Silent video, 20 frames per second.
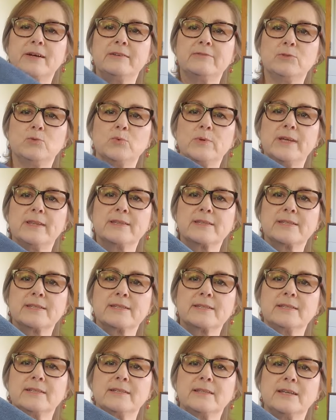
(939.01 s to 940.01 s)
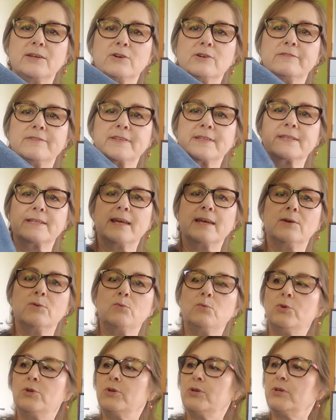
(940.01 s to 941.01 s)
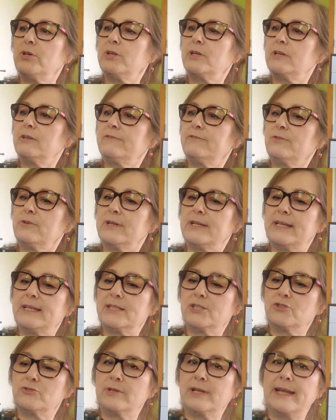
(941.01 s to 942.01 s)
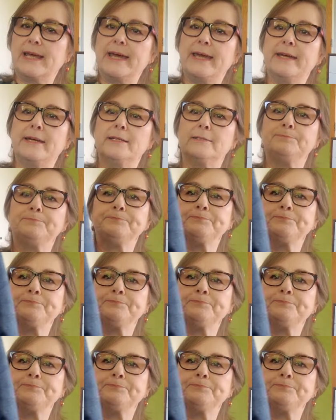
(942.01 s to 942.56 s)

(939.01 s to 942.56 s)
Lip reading: I even wear this in the office at work for an extra layer.